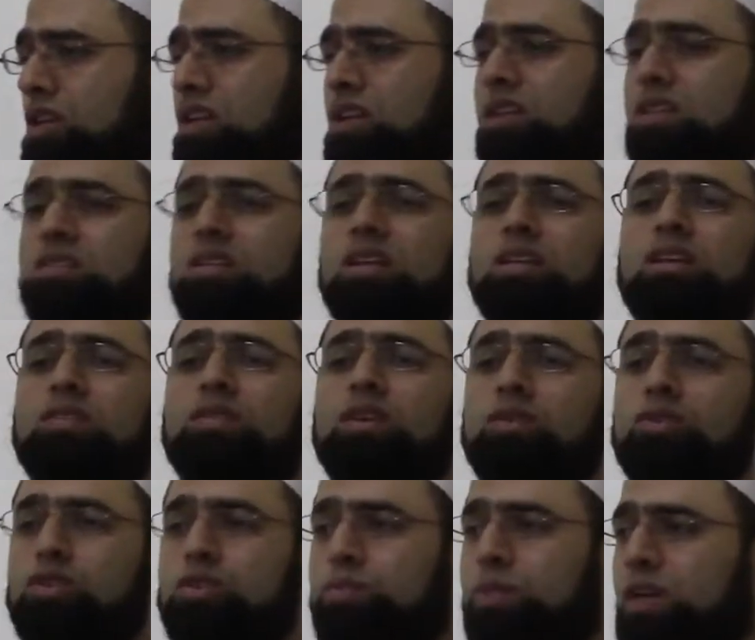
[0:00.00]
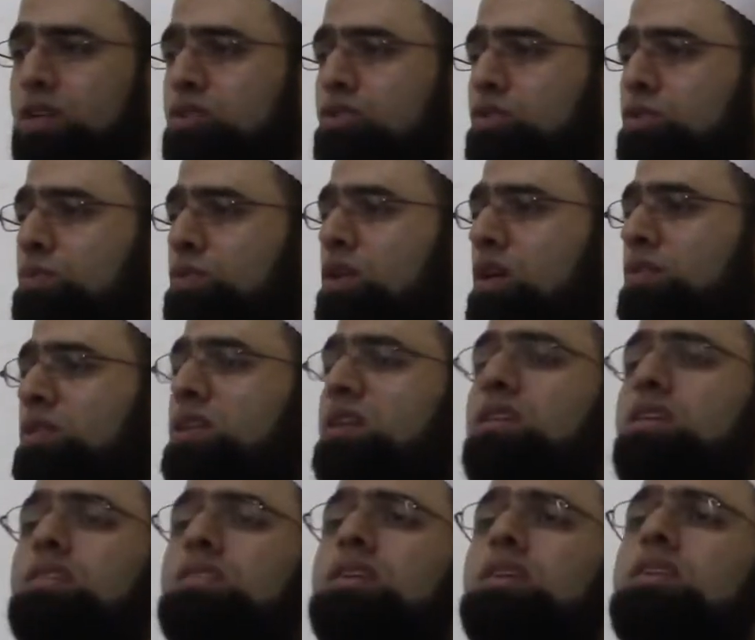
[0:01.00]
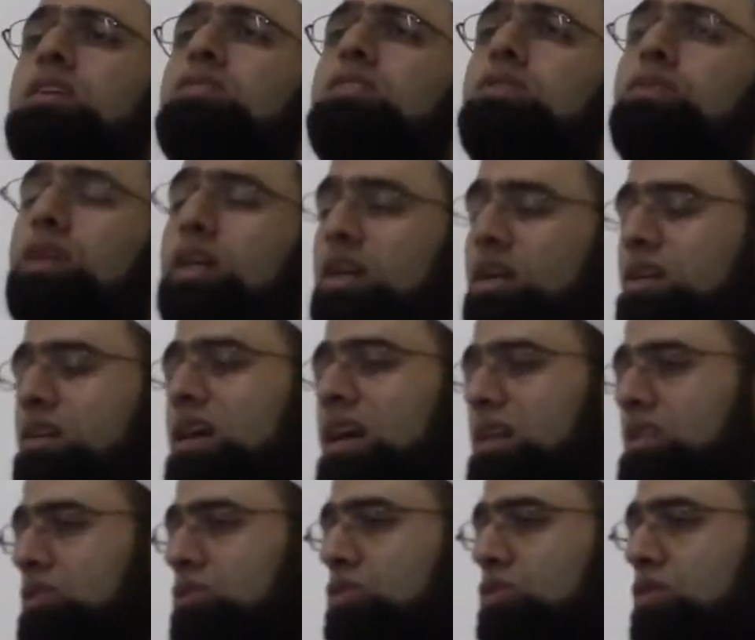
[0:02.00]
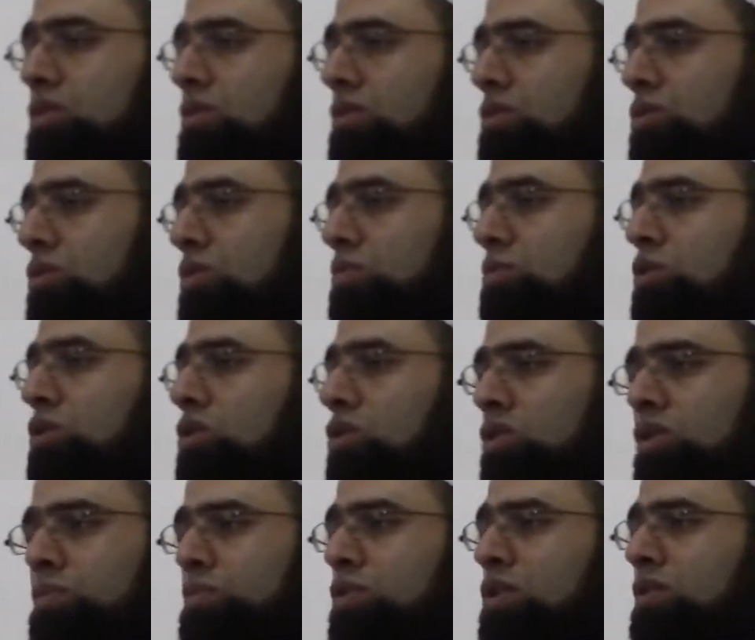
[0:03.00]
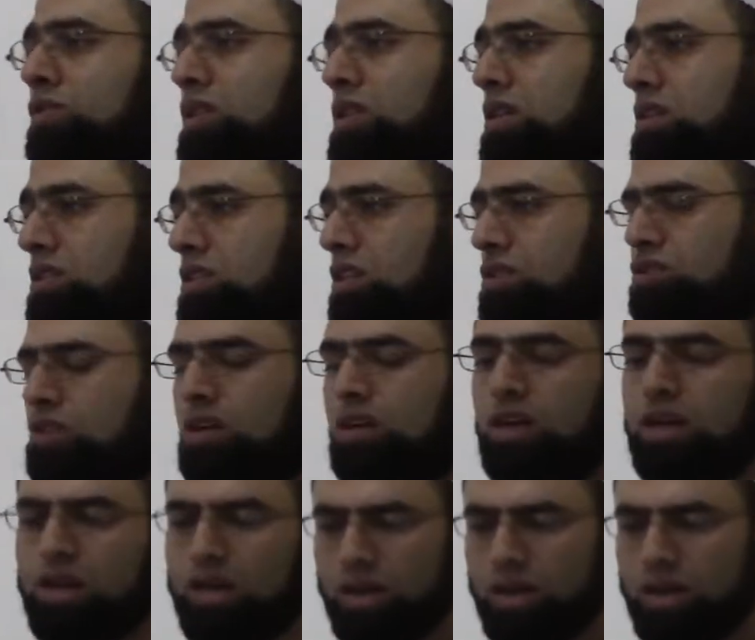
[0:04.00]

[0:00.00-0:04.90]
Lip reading: He does not even respect your prophet. He does not even recognize your book or prophet, etc.